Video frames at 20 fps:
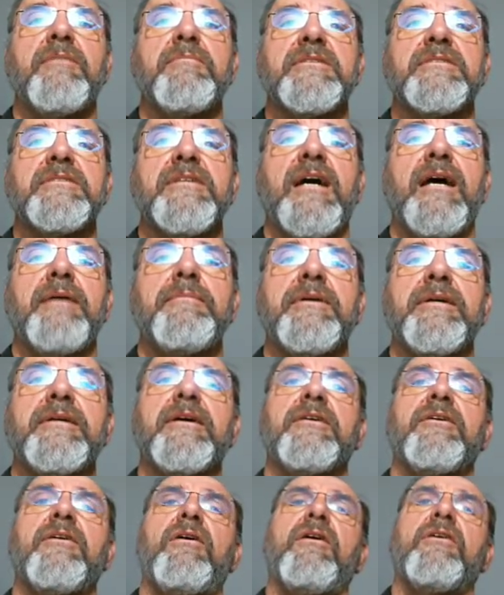Messiah be
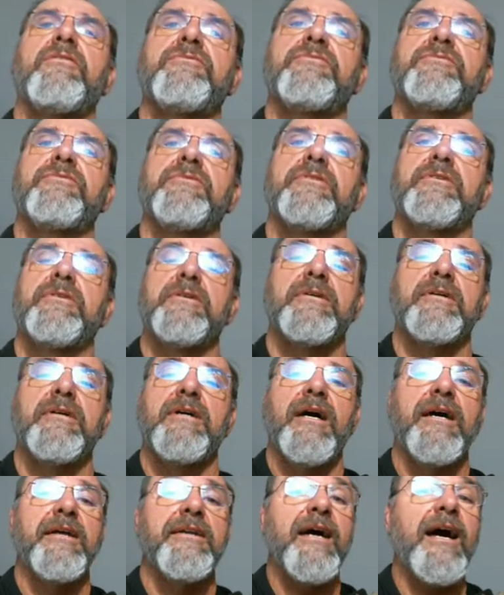cut off.
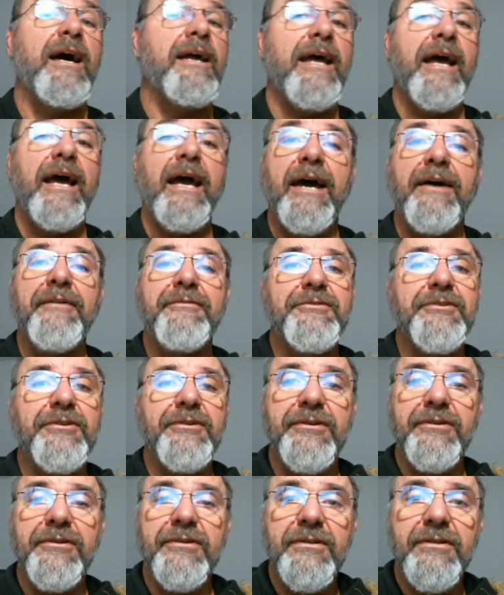Not
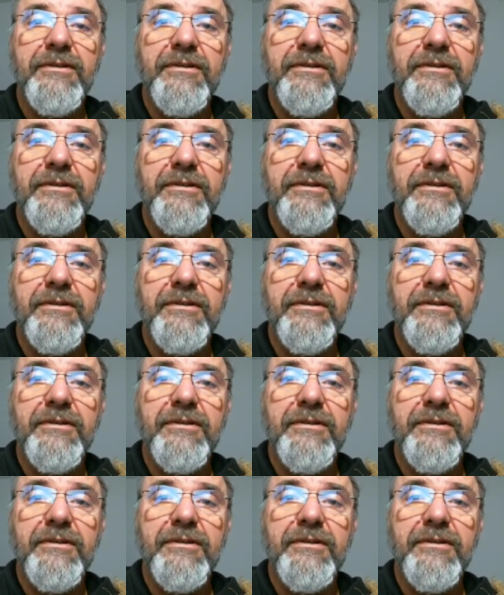after